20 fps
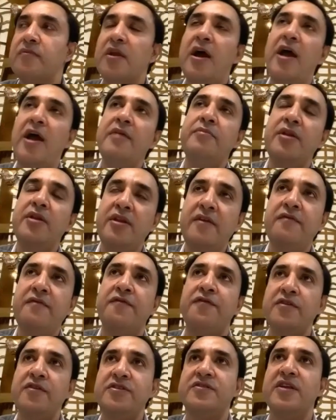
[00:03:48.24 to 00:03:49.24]
I believe,
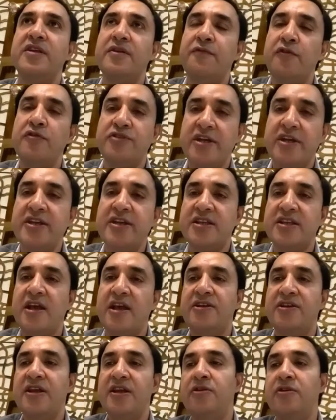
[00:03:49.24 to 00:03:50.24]
first thing, for chess, I
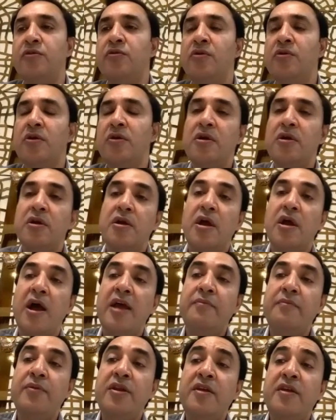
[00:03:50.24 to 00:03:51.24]
tell you,
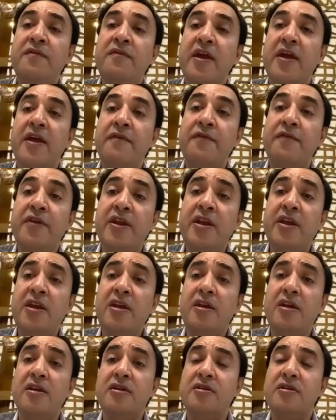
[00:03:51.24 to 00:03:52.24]
I believe every
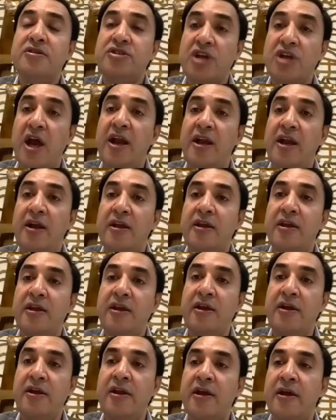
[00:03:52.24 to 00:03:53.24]
child in
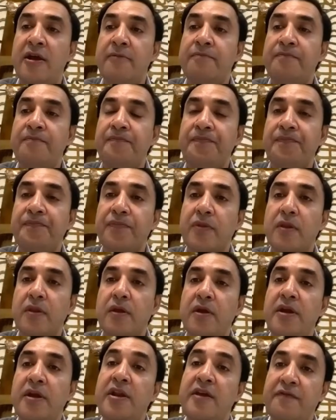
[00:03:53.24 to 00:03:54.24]
India,
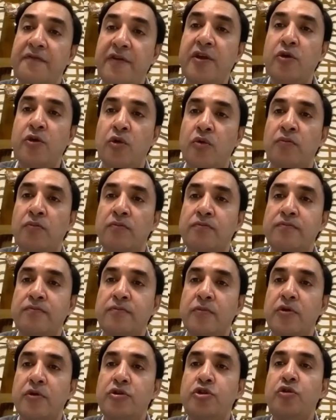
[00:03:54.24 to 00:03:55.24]
in every home,
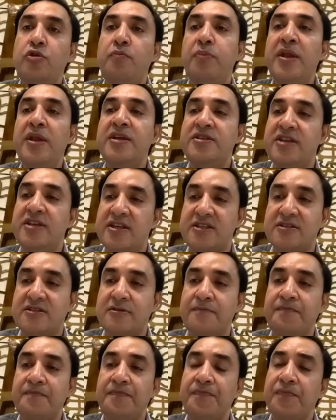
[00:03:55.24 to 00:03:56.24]
should play
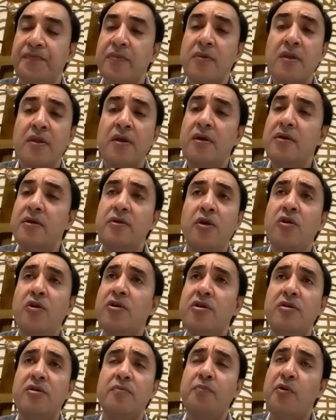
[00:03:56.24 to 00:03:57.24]
chess.
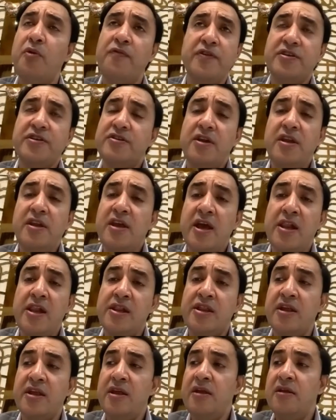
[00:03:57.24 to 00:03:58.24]
Not professionally, I'll
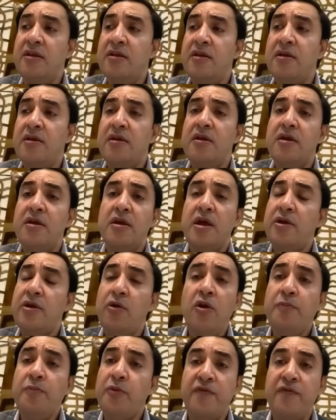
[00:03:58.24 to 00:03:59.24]
say.
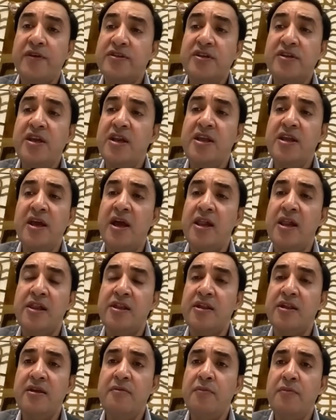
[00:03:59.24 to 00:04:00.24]
Not professionally, I'll say.